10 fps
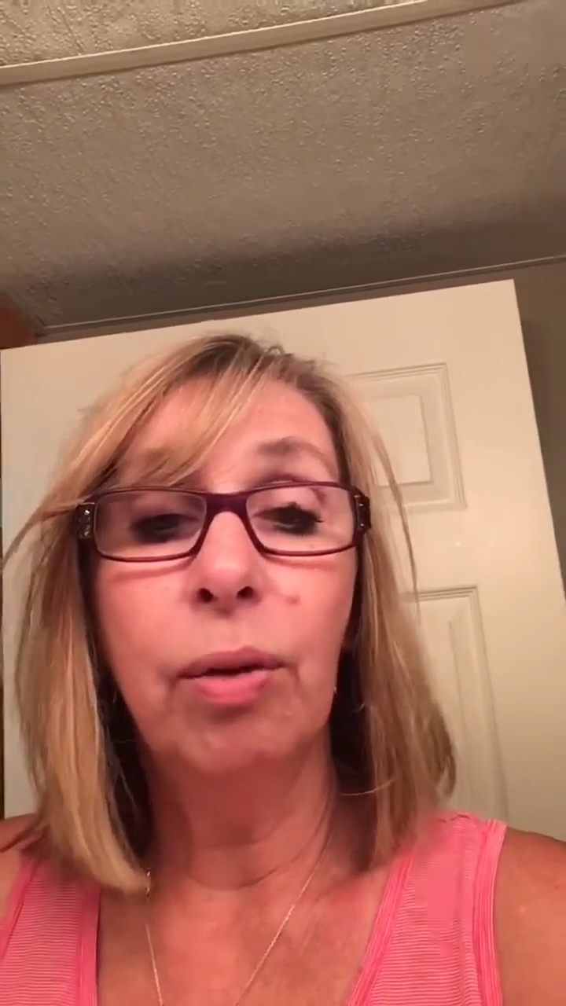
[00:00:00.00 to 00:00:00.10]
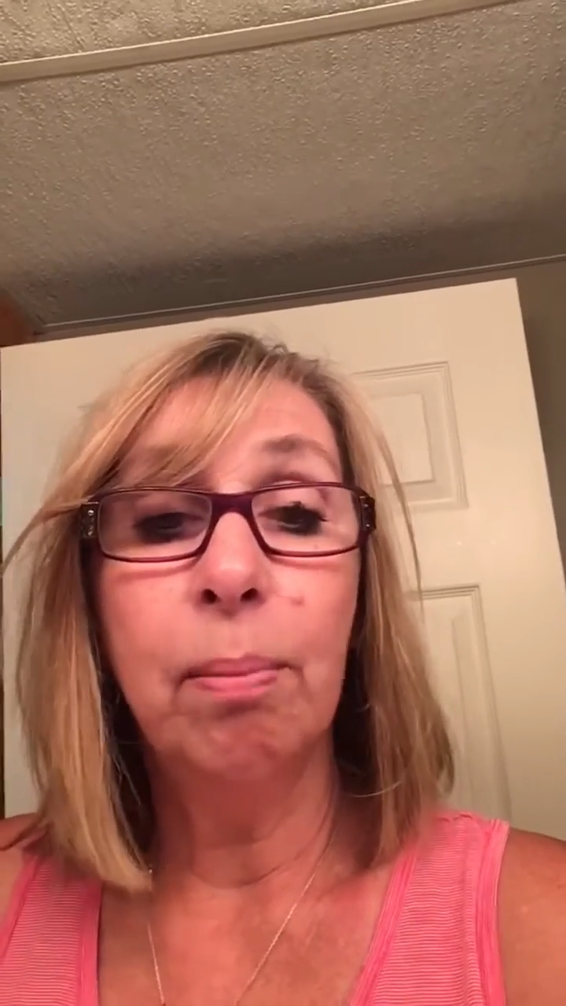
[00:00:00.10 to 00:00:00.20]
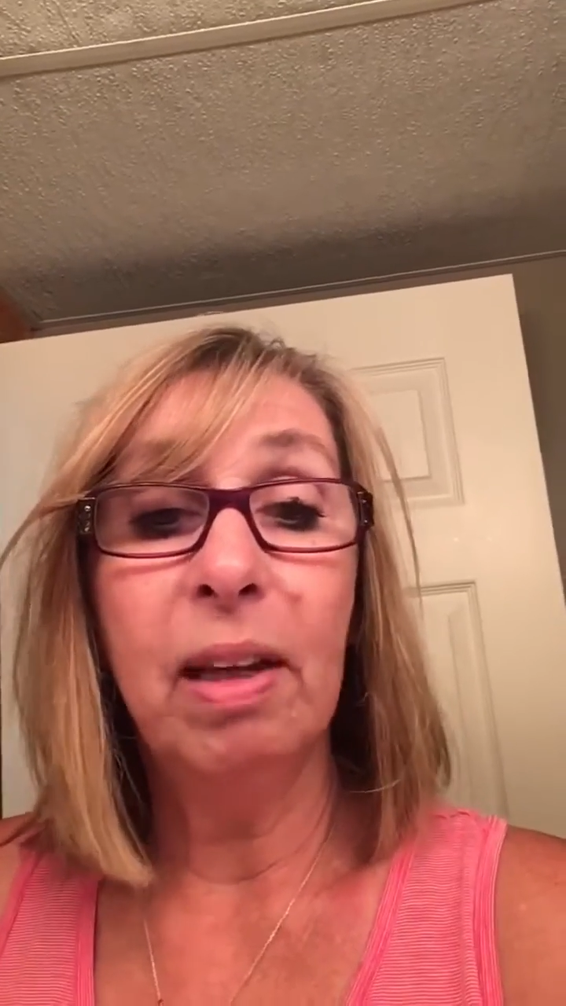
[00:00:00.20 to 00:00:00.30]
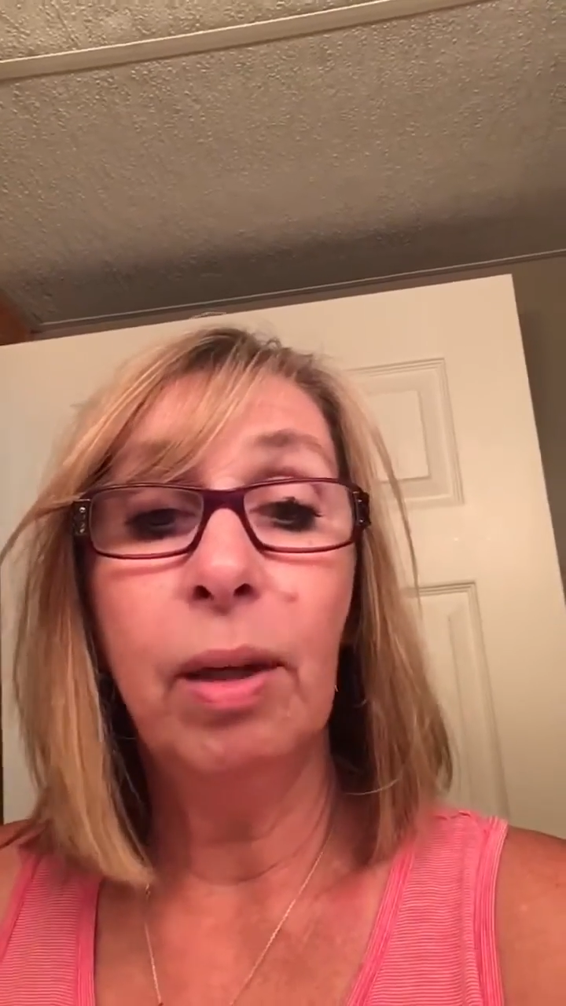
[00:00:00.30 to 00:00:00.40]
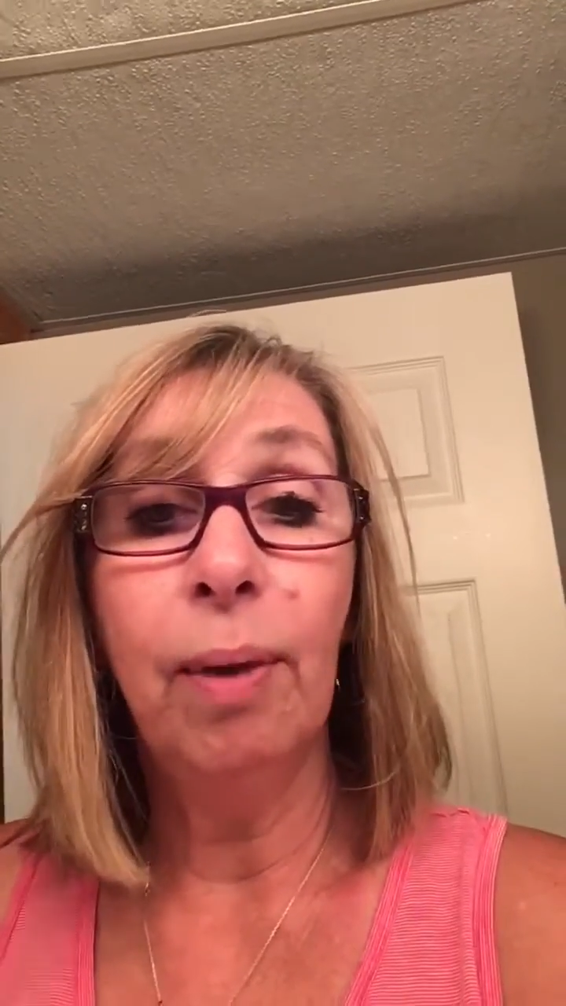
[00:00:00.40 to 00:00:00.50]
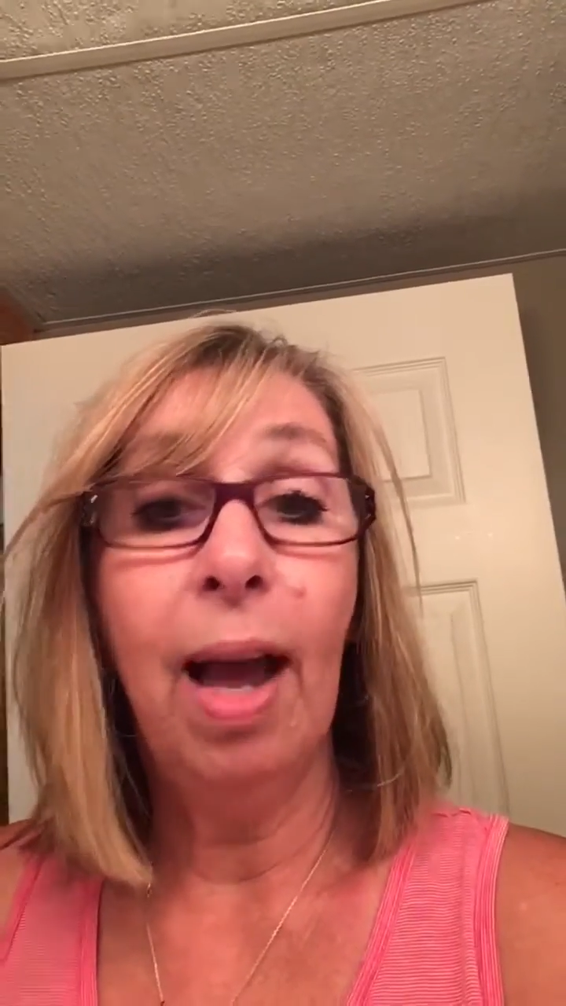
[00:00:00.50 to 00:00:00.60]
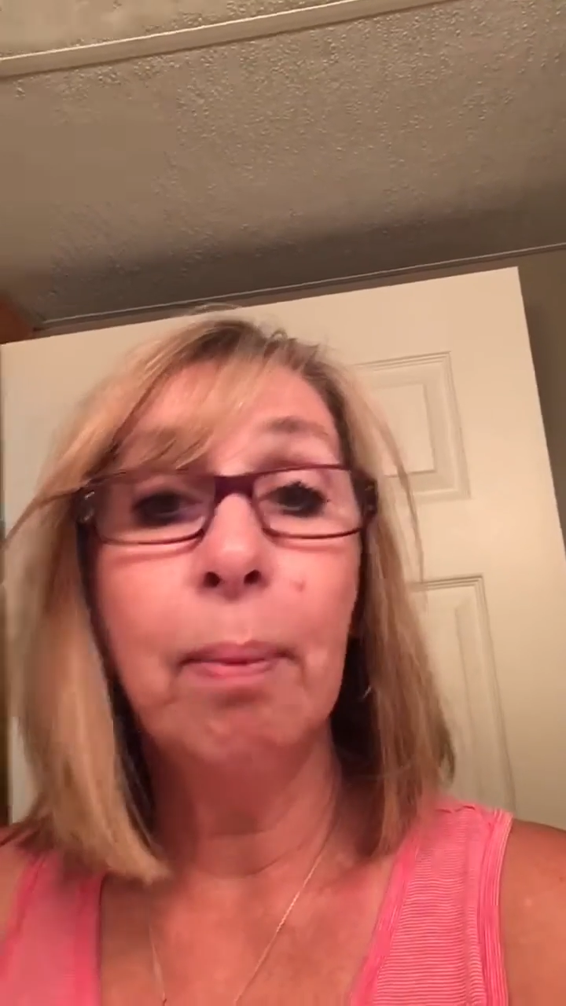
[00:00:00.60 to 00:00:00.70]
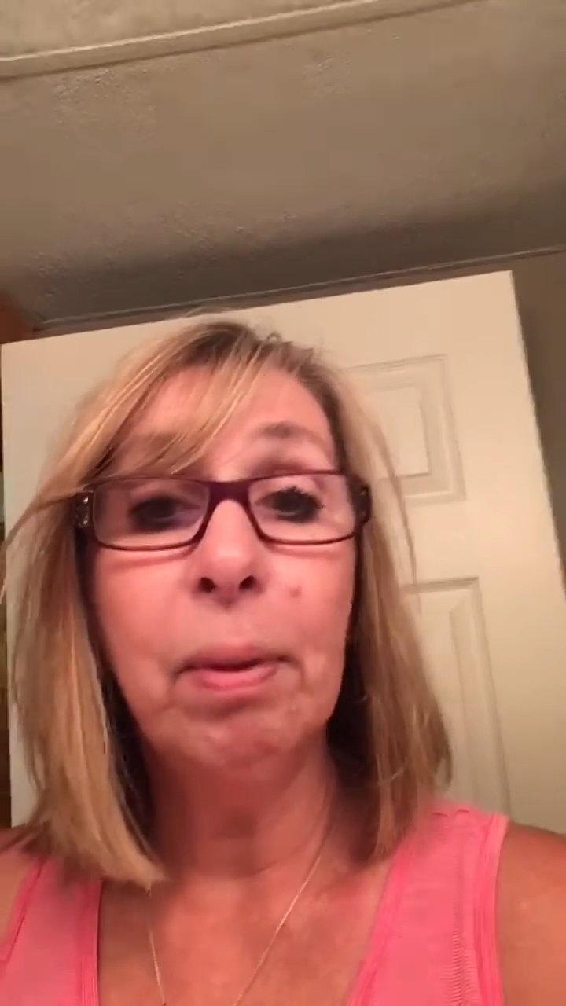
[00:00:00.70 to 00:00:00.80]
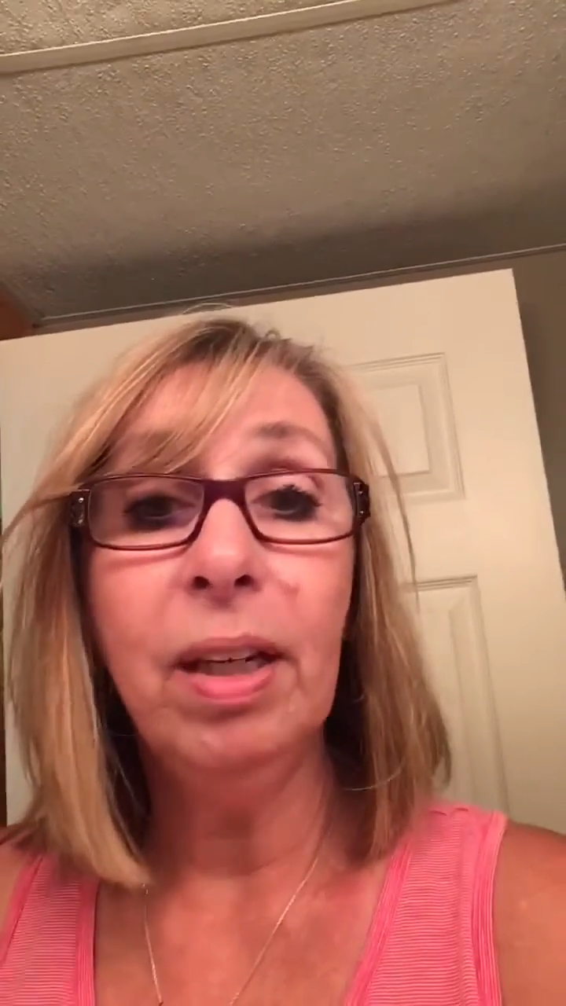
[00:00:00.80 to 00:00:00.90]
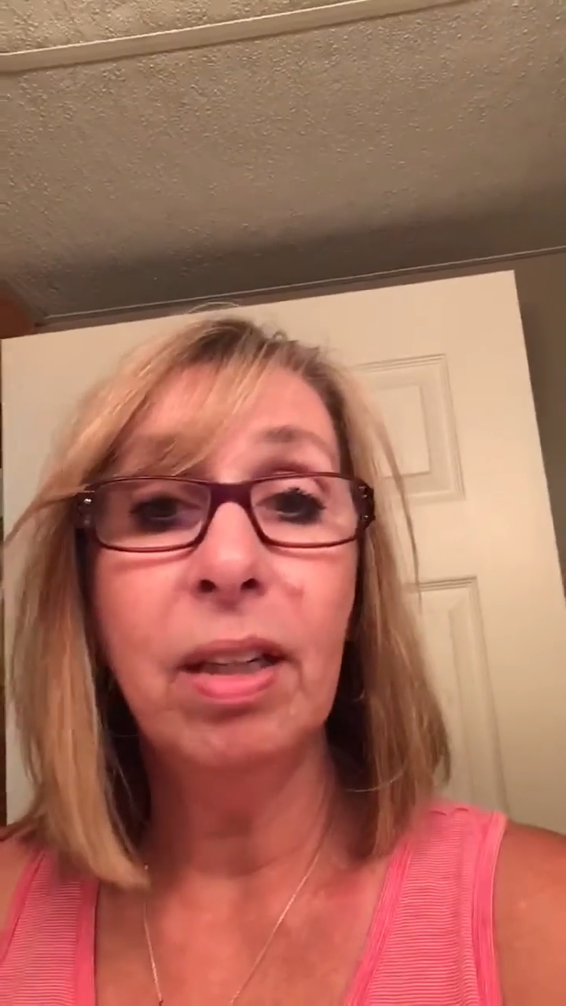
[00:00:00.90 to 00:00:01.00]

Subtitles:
to make you happy